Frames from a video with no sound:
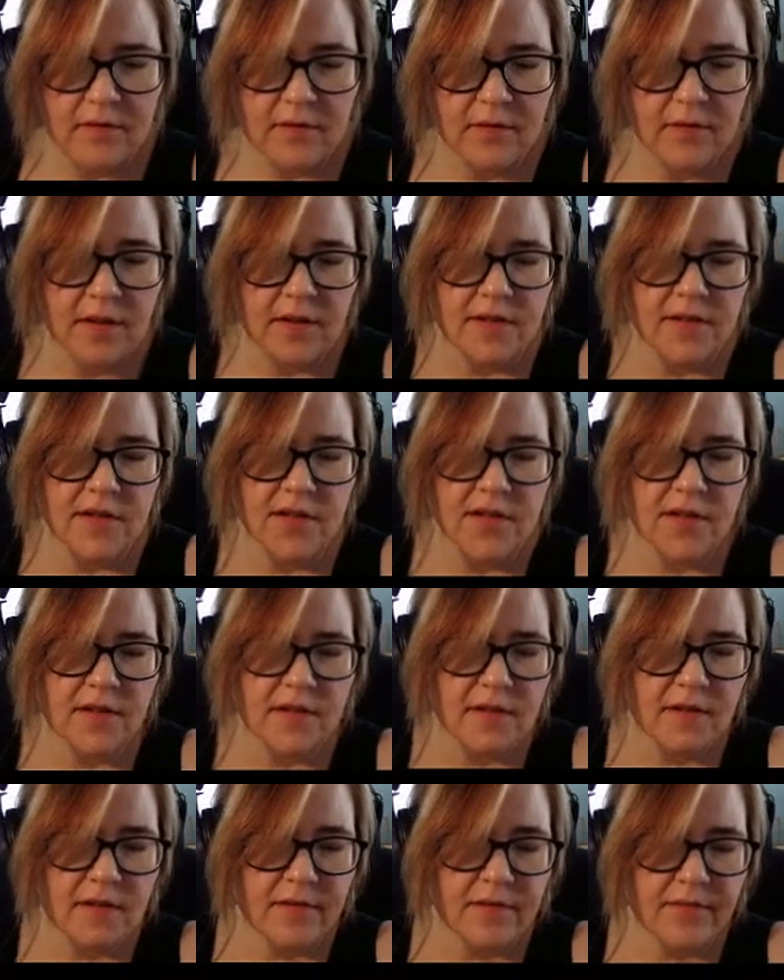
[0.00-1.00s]
Let's
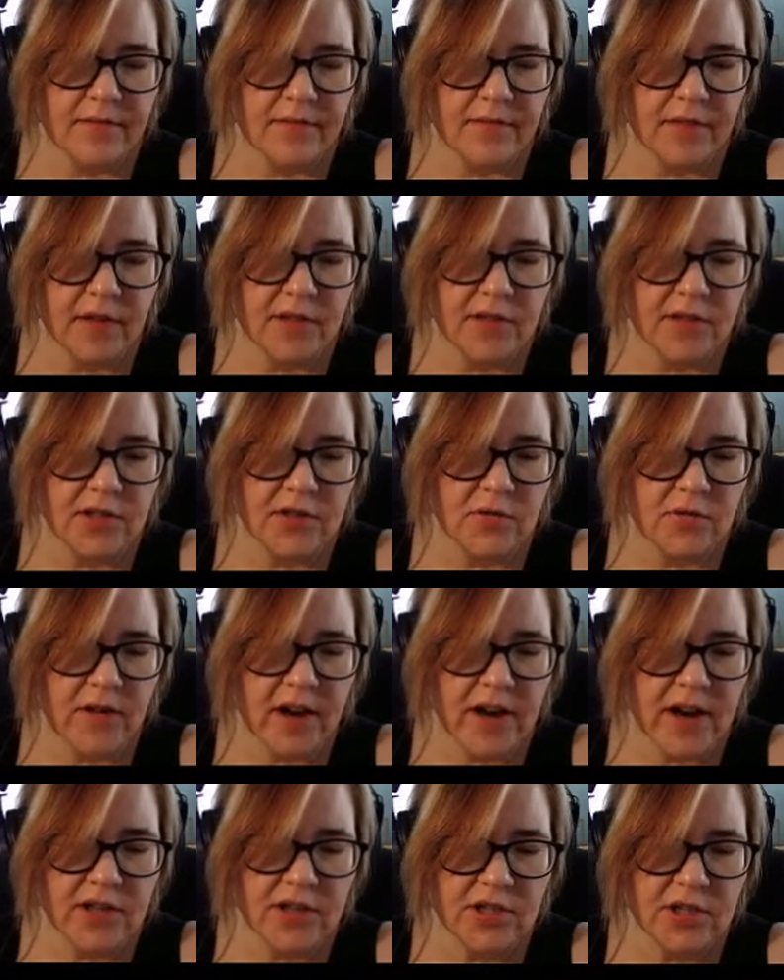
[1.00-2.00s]
just
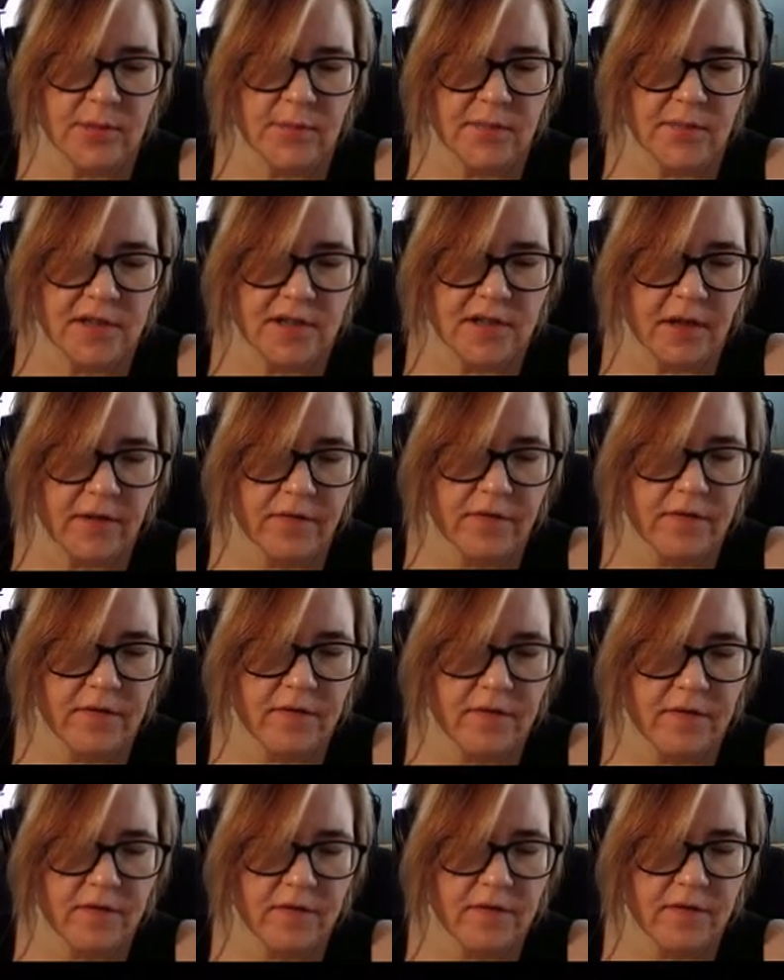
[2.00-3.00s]
rage some stuff.
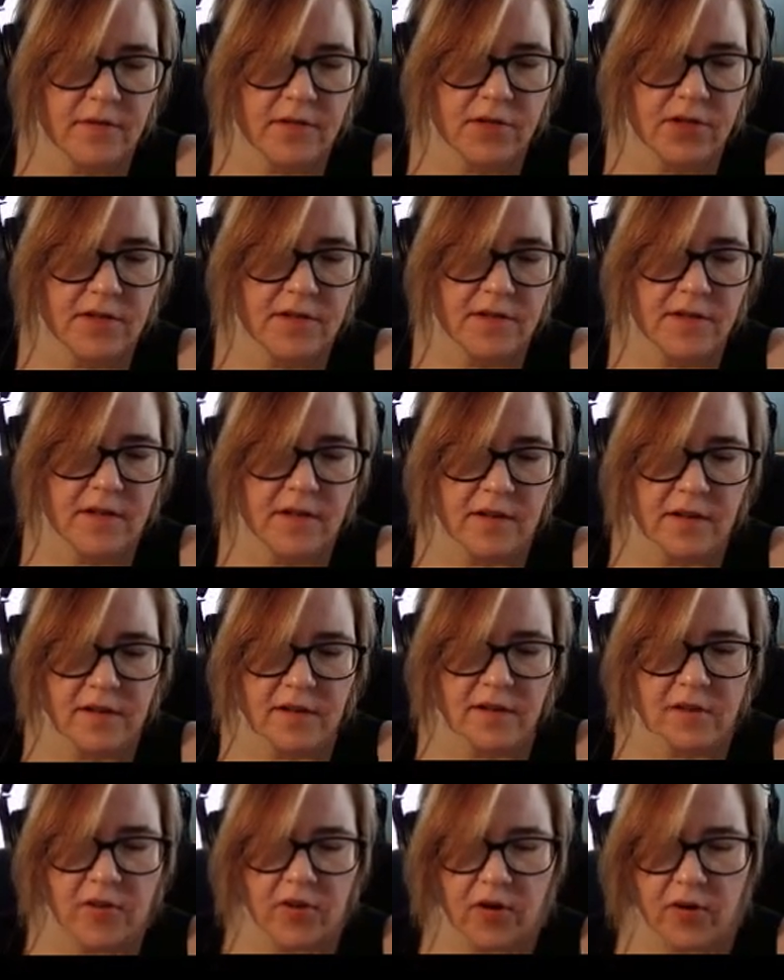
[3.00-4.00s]
Just to,
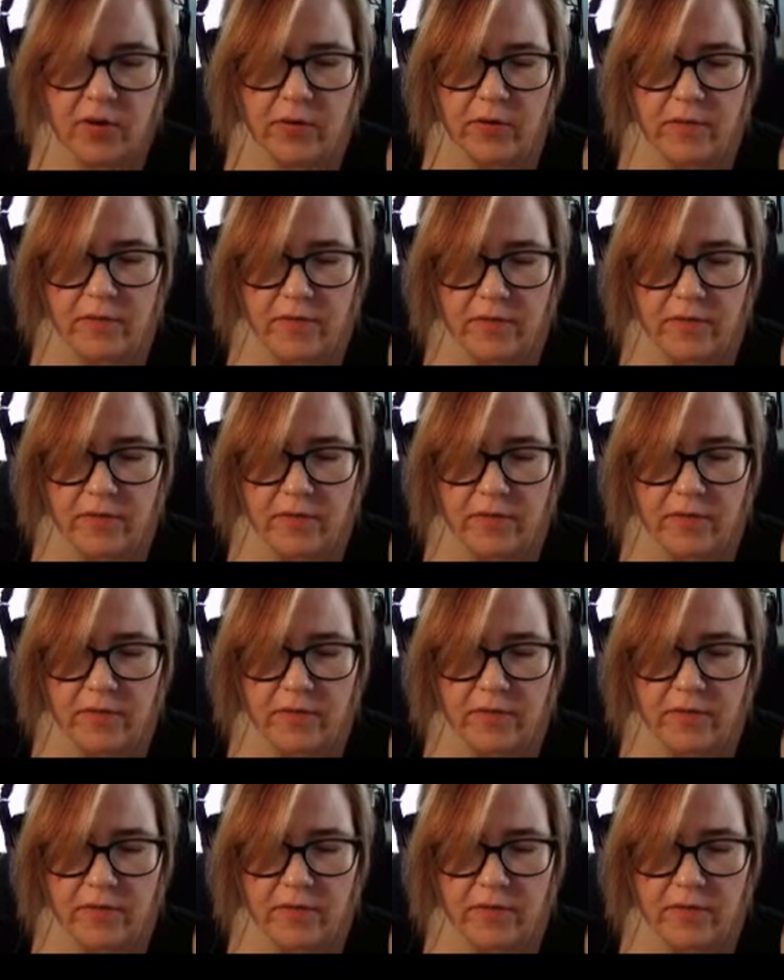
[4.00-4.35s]
you know,